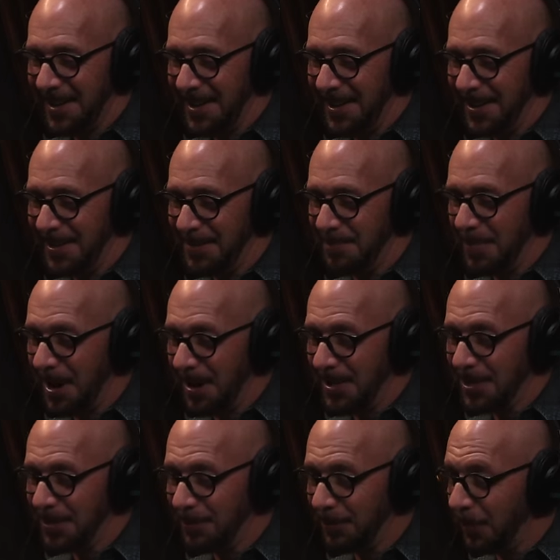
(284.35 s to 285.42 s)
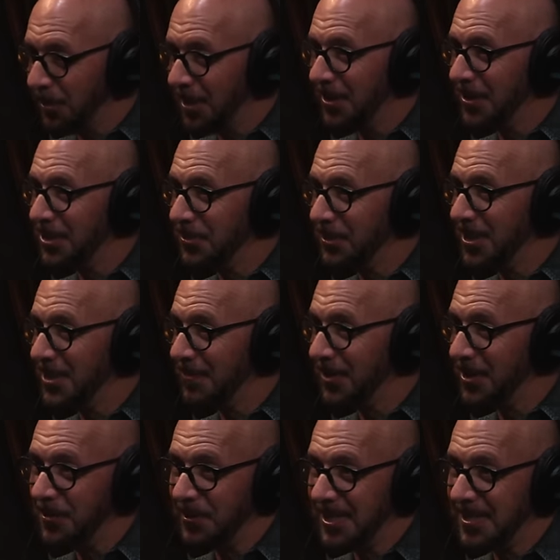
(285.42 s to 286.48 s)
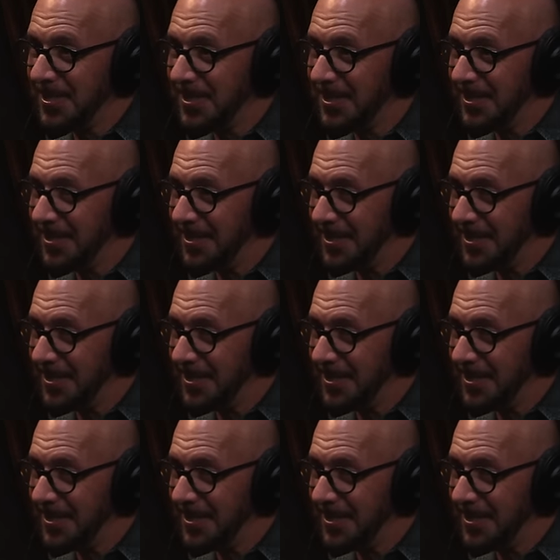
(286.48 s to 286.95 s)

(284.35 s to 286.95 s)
and bodies floating in the streets of a U.S.